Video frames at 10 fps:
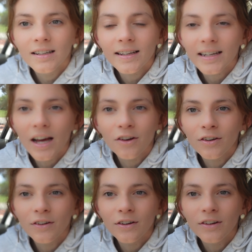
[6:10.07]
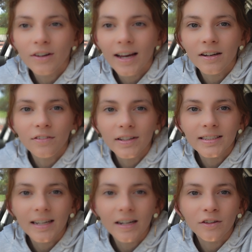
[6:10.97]
don't know how to
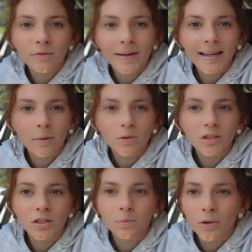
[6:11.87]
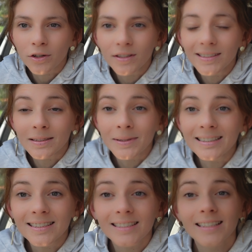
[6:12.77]
fix it. I don't know if my camera is just broken. This
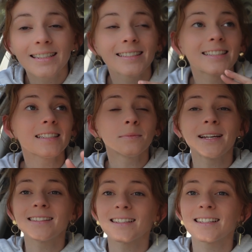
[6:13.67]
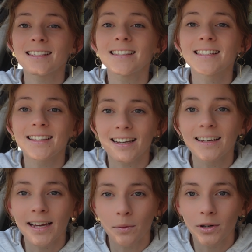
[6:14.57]
means that this is the
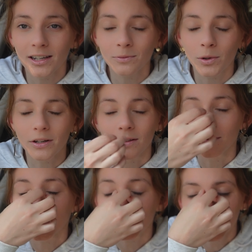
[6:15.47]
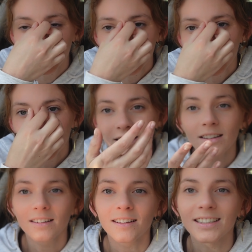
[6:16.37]
second camera I've broken, which
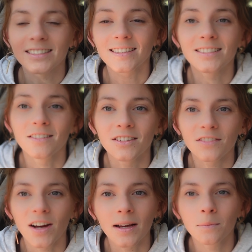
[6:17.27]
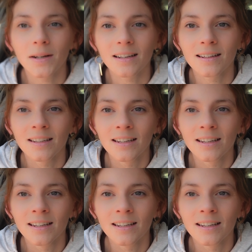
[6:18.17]
is just not the vibe, but